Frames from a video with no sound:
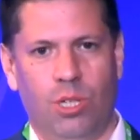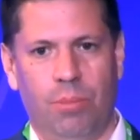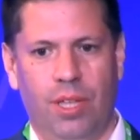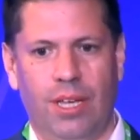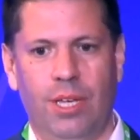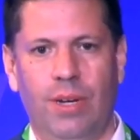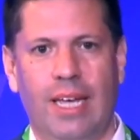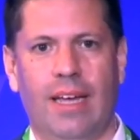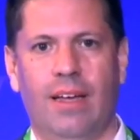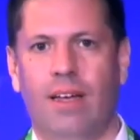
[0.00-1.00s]
something
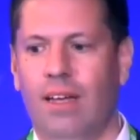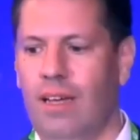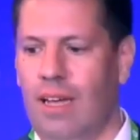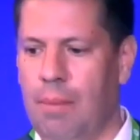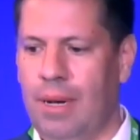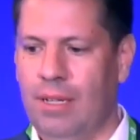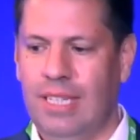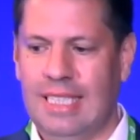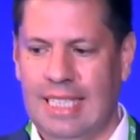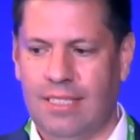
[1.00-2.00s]
unique about
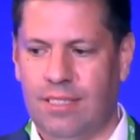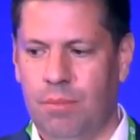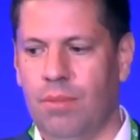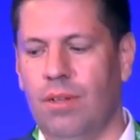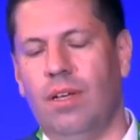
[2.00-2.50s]
this system.